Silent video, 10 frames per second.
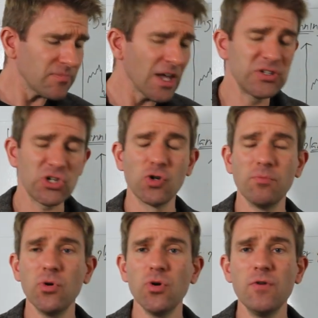additional
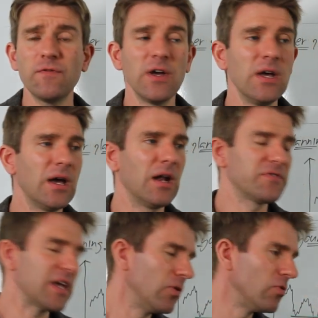move, and
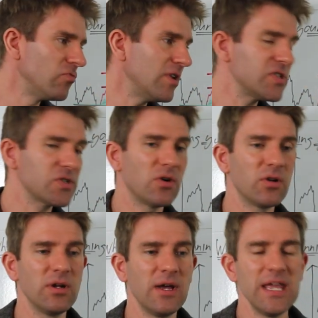I've taken all the risk
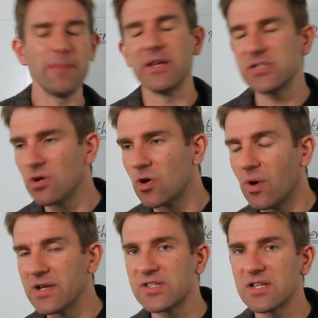on, yeah, but it's not
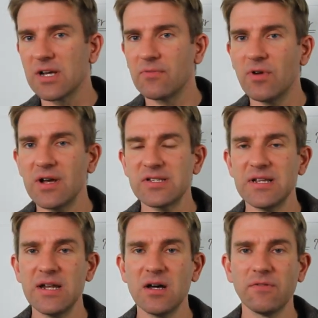quite set up
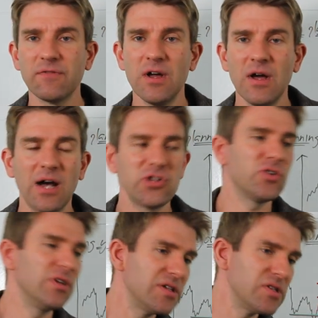nicely enough. I
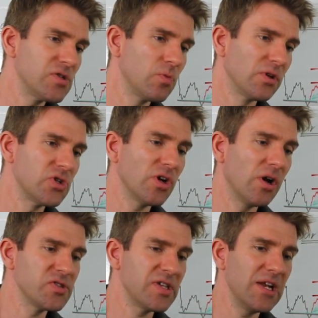should listen to what the
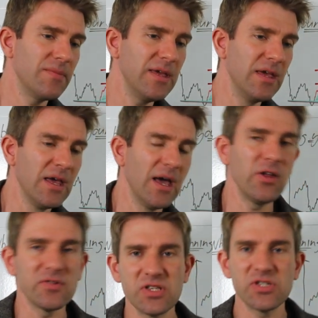chart's telling me. And
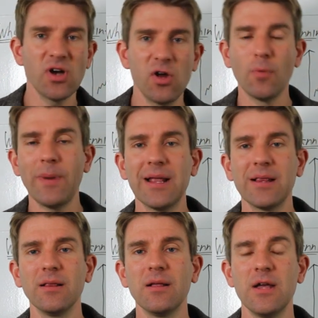you've got this internal
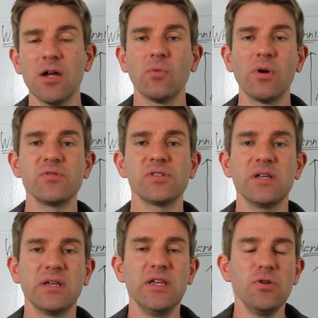battle,
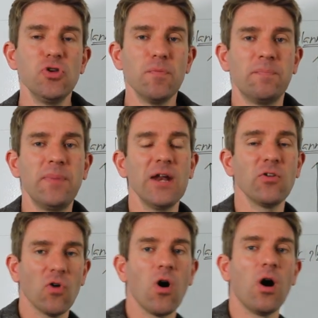whereas you're
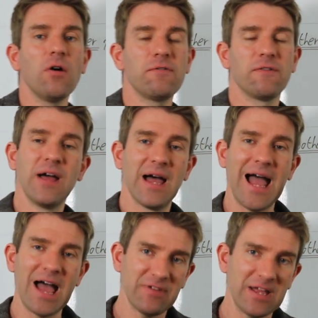better off
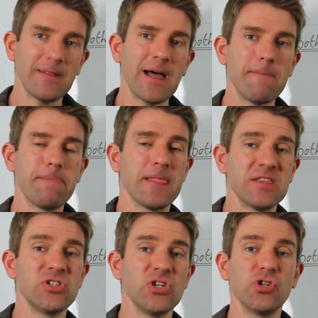having that
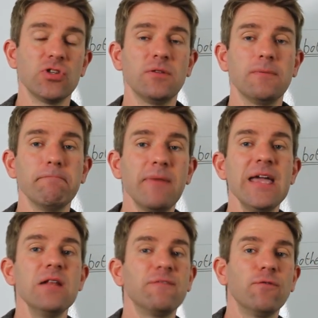decision
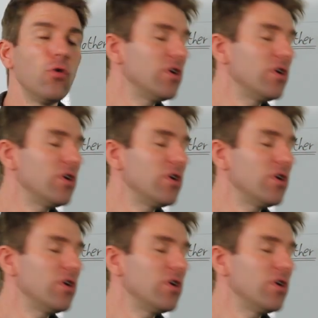made for